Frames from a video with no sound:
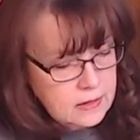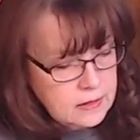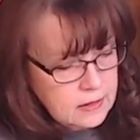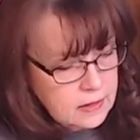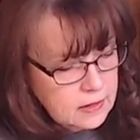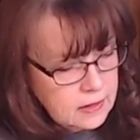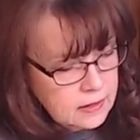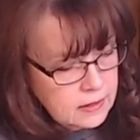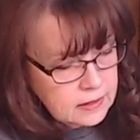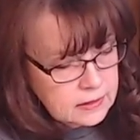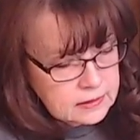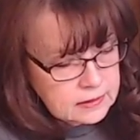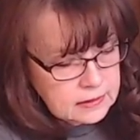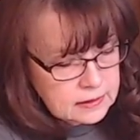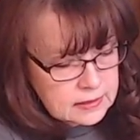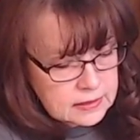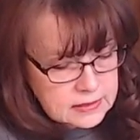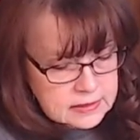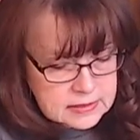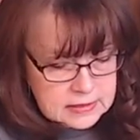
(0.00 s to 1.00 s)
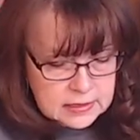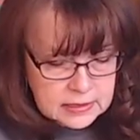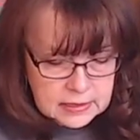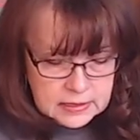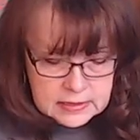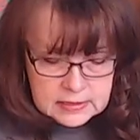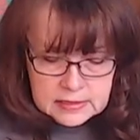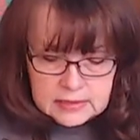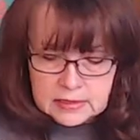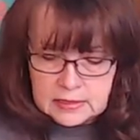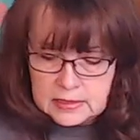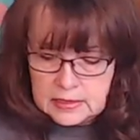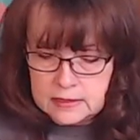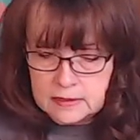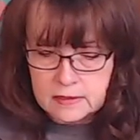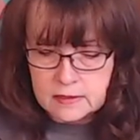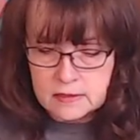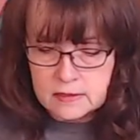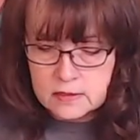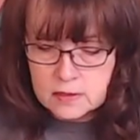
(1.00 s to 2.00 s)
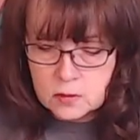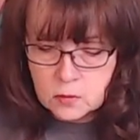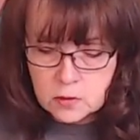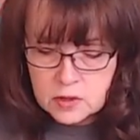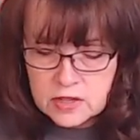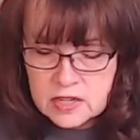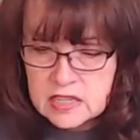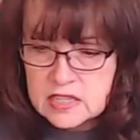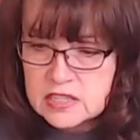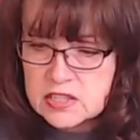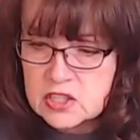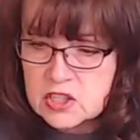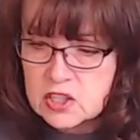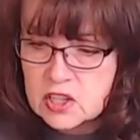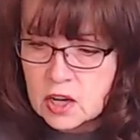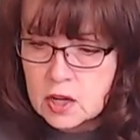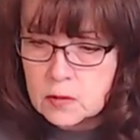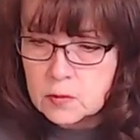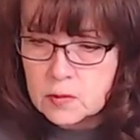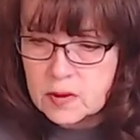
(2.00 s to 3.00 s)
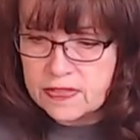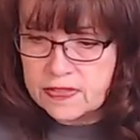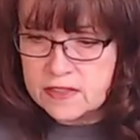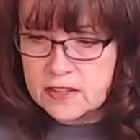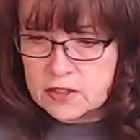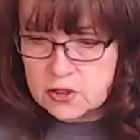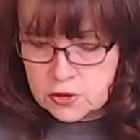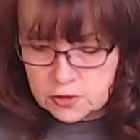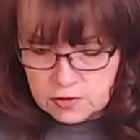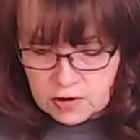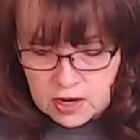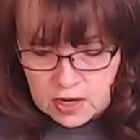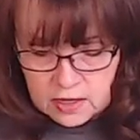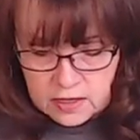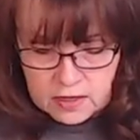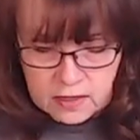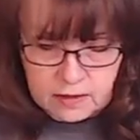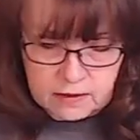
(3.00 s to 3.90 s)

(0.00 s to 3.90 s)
And let's get to getting. So we're going to start with the truck.